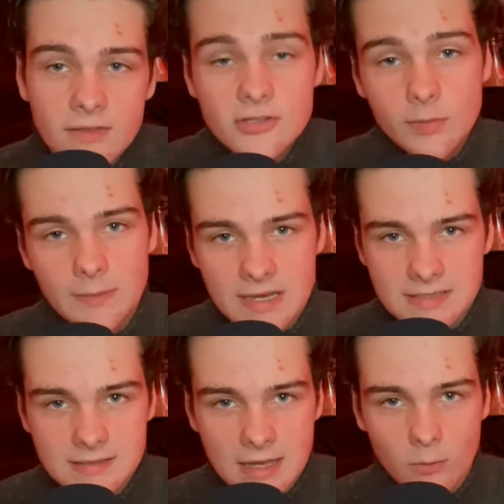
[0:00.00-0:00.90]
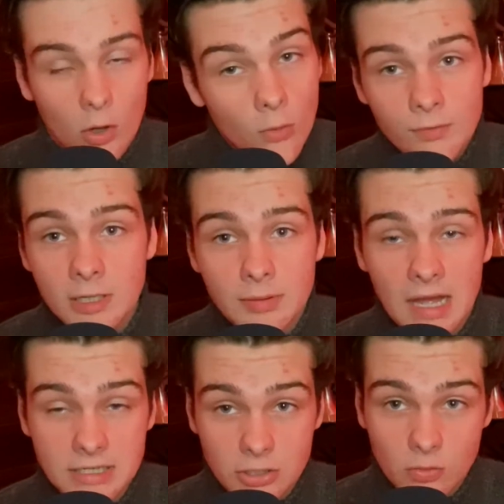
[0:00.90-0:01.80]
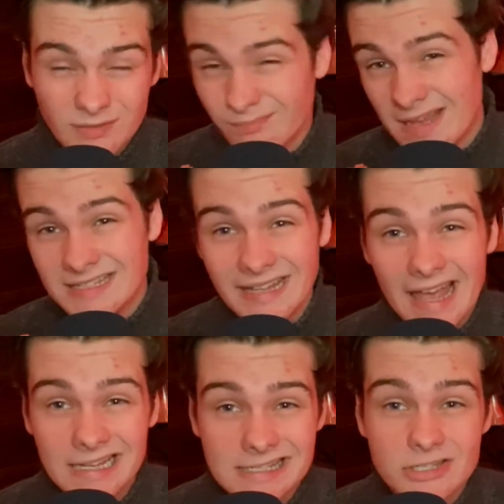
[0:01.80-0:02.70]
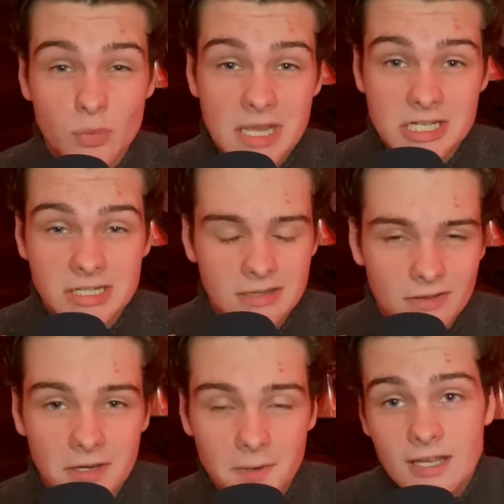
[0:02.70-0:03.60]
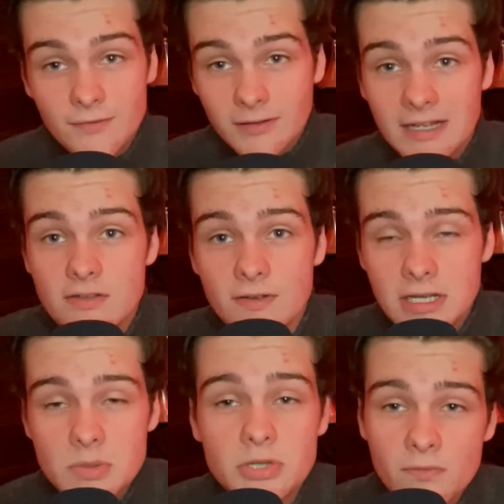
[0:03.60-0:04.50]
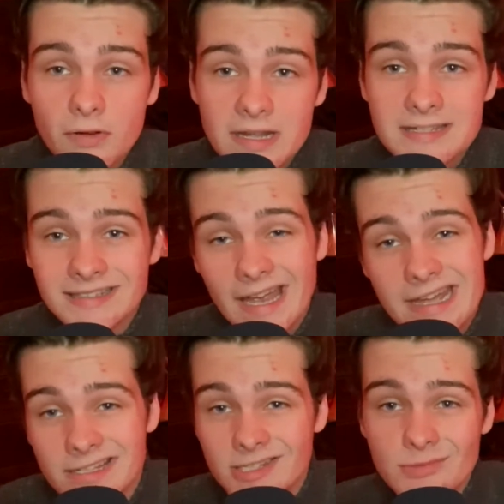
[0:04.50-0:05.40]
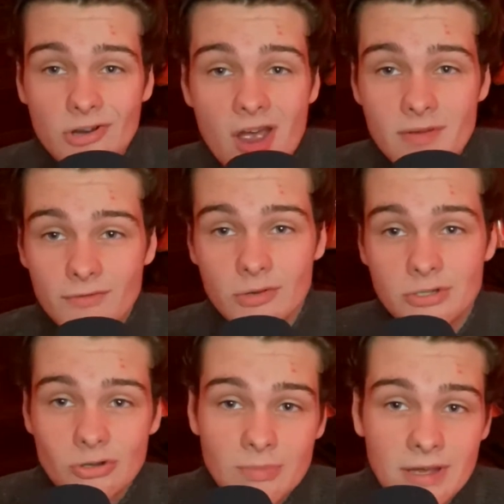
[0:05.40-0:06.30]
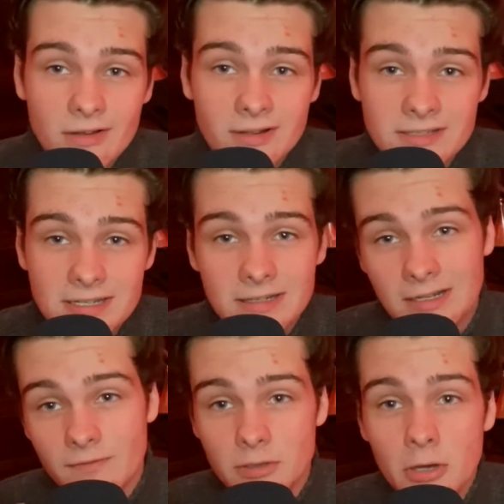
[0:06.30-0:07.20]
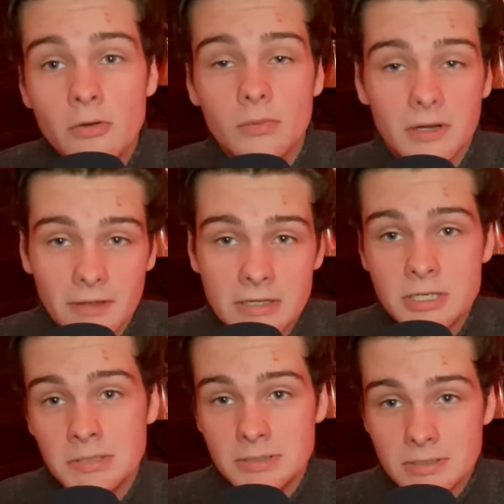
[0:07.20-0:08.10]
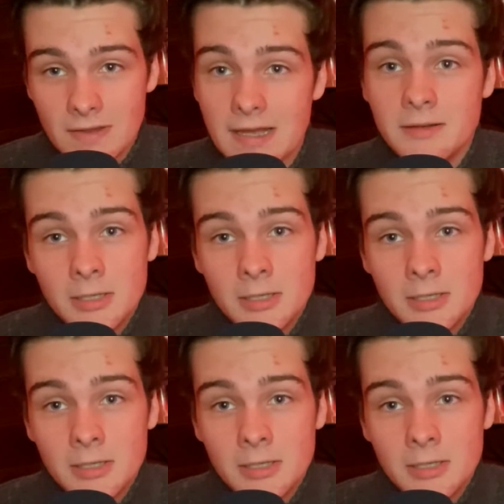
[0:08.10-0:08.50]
These will be basics that will hopefully apply to you in basically any situation in theater. If you like the video, don't forget to like and subscribe if you enjoy my content, and if you don't, well then don't do that.